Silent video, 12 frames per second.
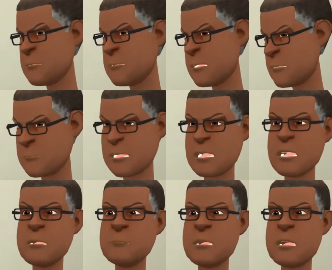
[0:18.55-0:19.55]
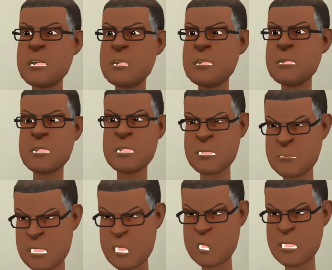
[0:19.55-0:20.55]
I'm telling Mr. Racker
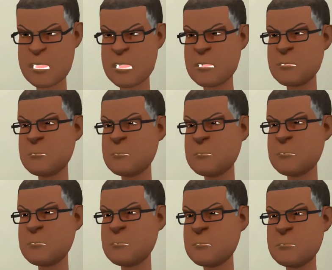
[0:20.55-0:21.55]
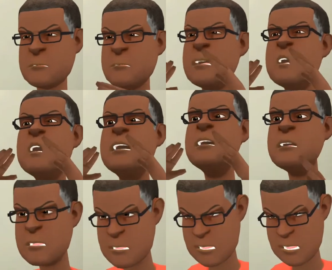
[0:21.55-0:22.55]
about this. You can't
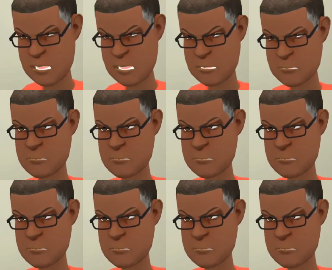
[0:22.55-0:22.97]
hide this.